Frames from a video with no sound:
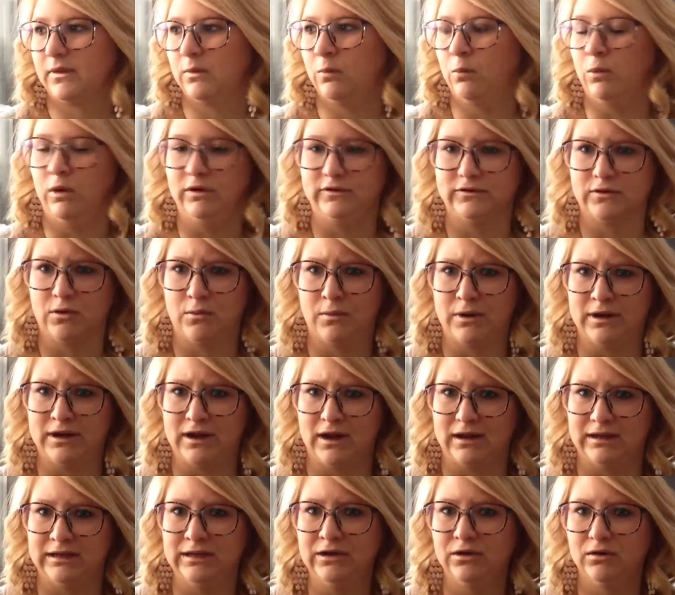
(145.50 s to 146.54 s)
what's going
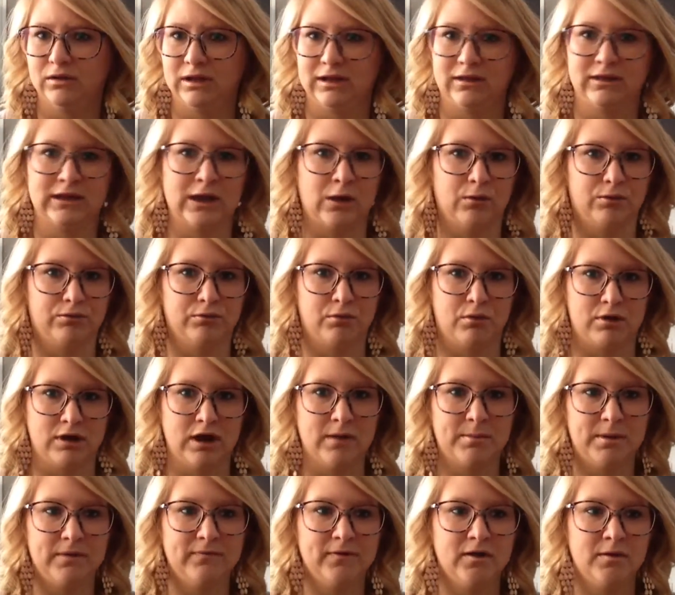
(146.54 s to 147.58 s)
on here? Like, now throwing
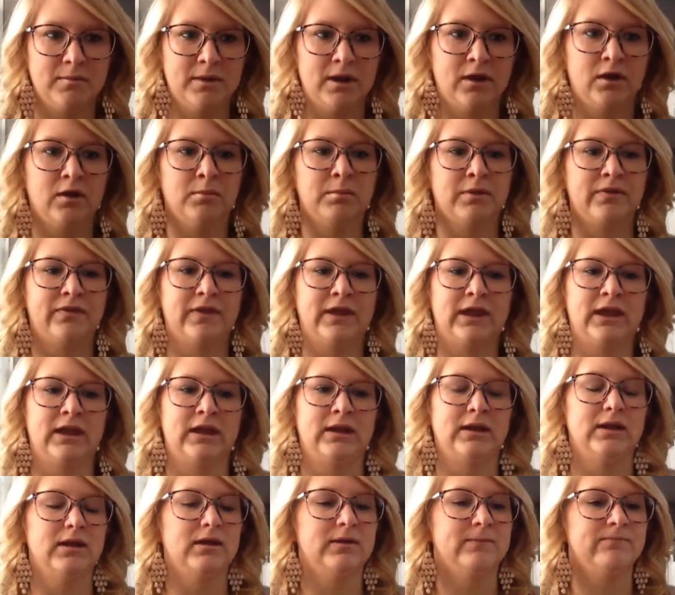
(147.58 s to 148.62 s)
up I feel better, but then
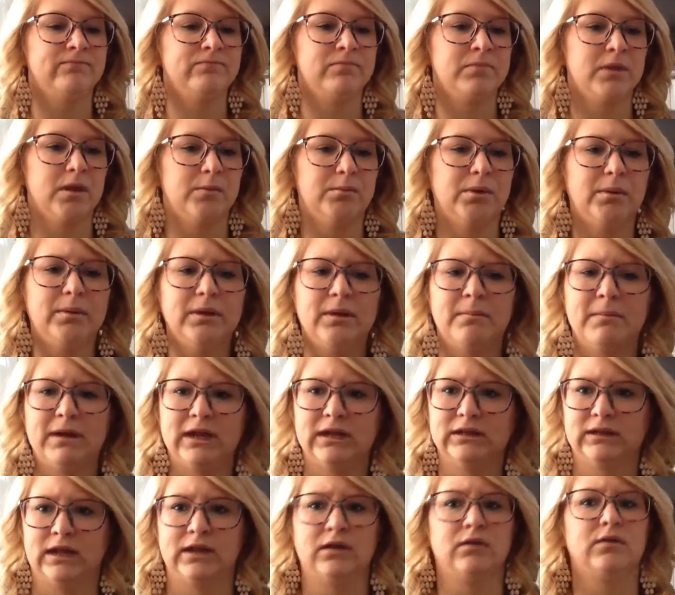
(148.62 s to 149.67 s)
probably a
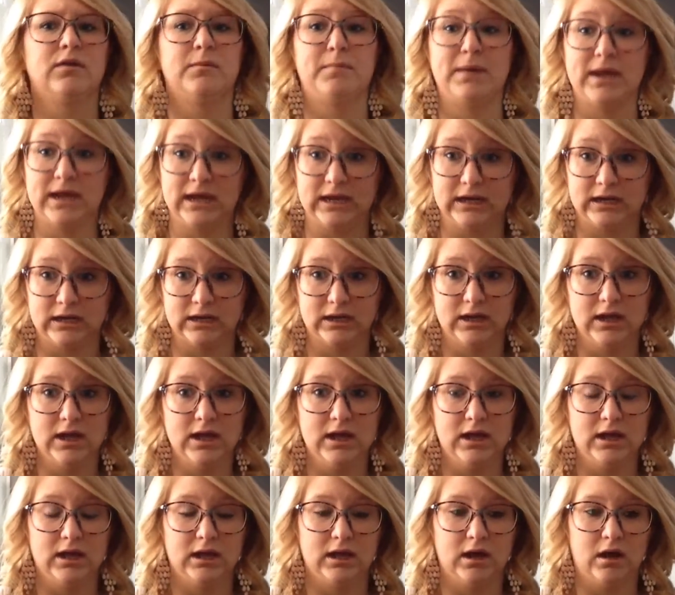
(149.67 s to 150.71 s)
minute later the pain
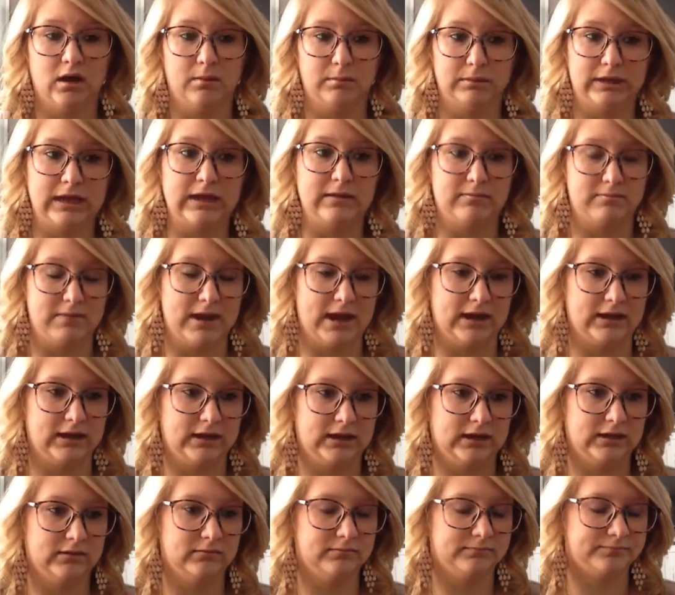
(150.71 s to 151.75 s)
came back
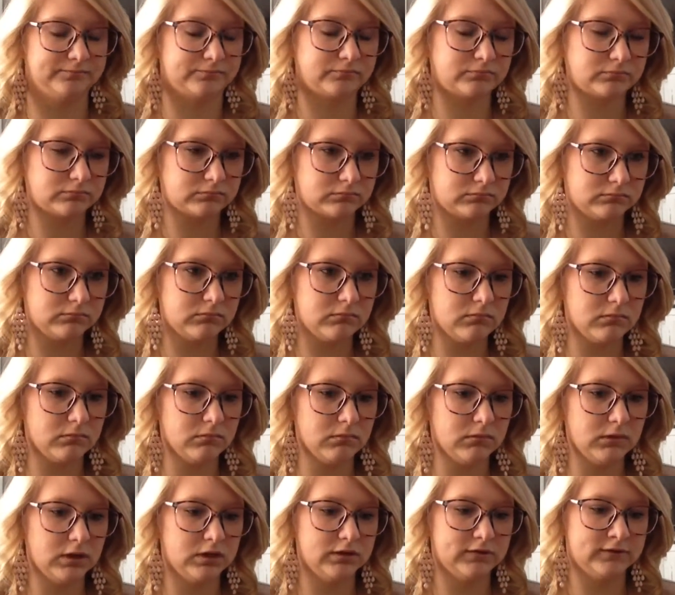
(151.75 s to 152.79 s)
again.
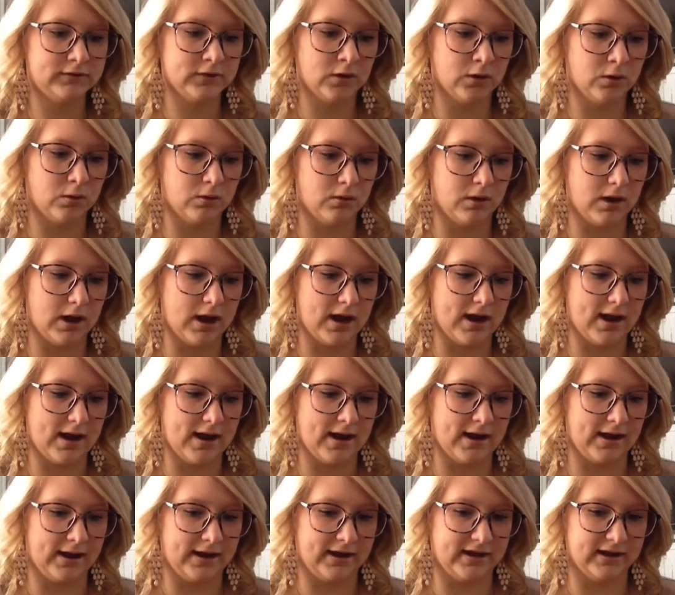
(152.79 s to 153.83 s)
So
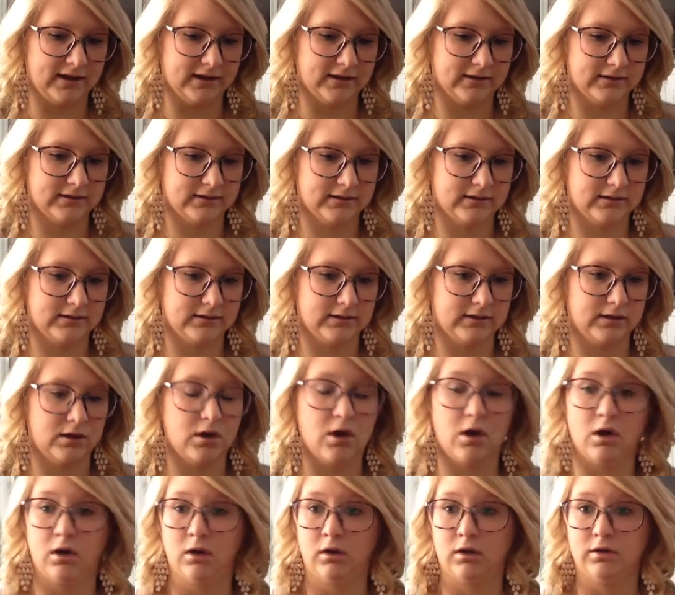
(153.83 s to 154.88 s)
I
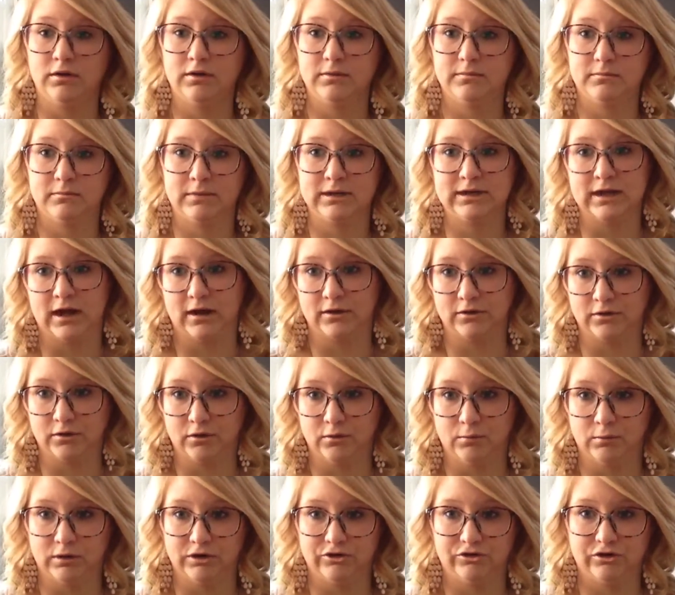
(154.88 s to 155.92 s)
called my doctor,
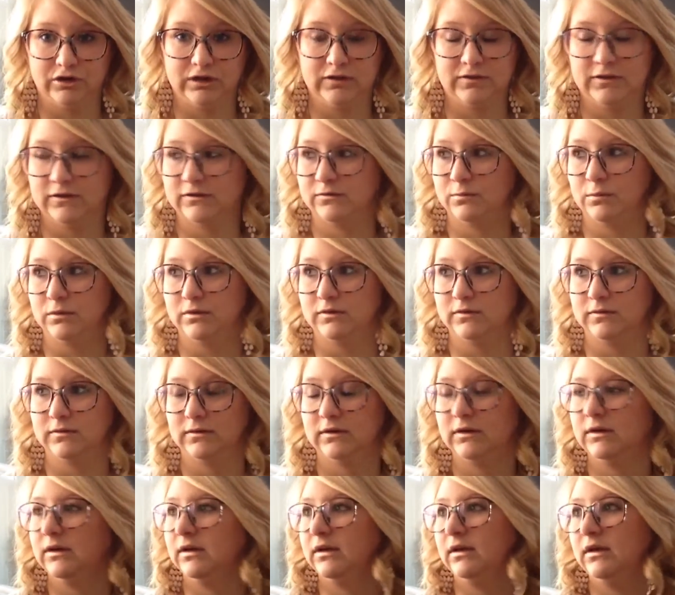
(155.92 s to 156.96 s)
which this was
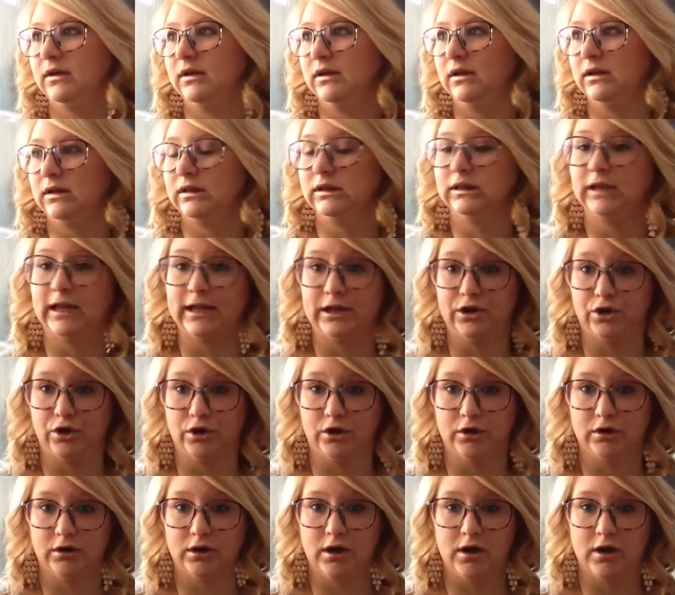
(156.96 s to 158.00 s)
later